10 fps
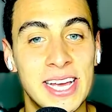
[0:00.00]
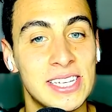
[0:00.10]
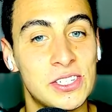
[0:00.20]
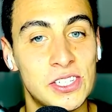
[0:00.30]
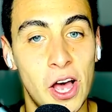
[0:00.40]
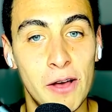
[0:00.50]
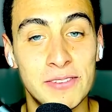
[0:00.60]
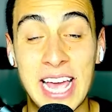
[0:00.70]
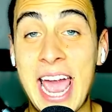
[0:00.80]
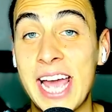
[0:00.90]
soft
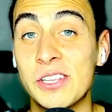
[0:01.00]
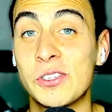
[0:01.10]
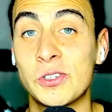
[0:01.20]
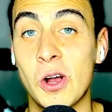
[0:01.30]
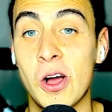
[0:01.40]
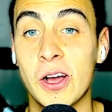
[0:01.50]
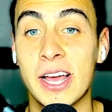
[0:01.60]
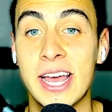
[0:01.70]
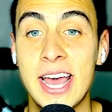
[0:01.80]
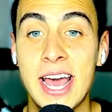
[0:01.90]
and strong
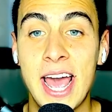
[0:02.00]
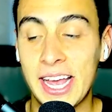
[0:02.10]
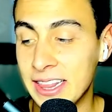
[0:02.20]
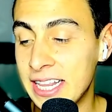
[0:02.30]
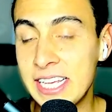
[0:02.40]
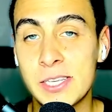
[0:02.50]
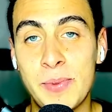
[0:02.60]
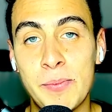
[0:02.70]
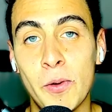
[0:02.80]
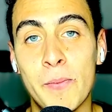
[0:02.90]
and leads
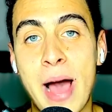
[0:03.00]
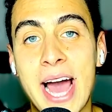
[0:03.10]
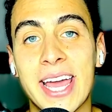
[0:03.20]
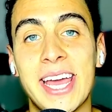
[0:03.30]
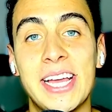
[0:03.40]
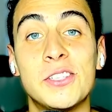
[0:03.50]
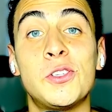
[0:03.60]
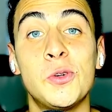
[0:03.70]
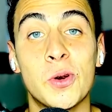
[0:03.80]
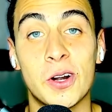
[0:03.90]
people back into
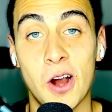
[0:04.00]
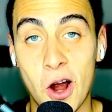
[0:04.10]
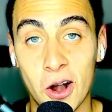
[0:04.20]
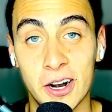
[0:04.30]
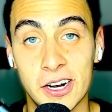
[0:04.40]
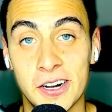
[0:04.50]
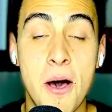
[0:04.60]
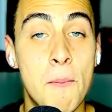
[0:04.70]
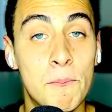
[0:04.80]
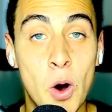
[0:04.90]
her heart.
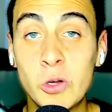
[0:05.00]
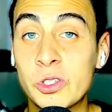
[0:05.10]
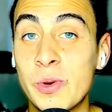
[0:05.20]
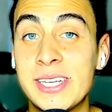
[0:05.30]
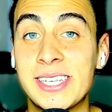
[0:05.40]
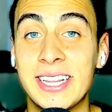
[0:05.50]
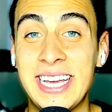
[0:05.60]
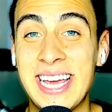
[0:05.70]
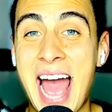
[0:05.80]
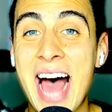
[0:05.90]
Most recently,
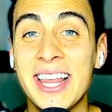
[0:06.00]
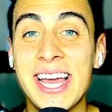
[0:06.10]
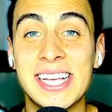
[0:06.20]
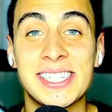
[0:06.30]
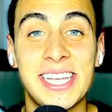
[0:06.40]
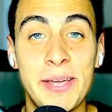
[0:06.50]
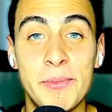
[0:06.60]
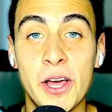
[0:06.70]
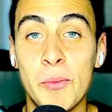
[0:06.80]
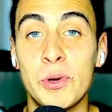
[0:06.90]
Allie has teamed
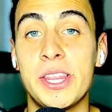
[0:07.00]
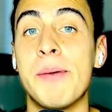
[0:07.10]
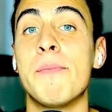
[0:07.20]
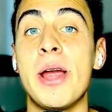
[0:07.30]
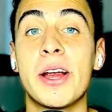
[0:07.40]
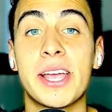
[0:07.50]
up with the American